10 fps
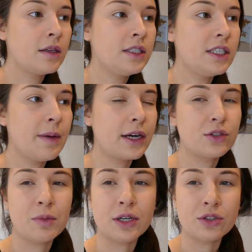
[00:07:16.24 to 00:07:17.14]
TJ
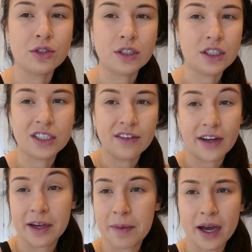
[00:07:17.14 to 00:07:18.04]
Maxx or Marshall's and just see if
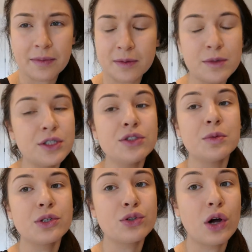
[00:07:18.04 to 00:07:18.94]
I can pick up some
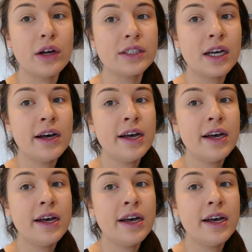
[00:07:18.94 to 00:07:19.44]
reusable straws.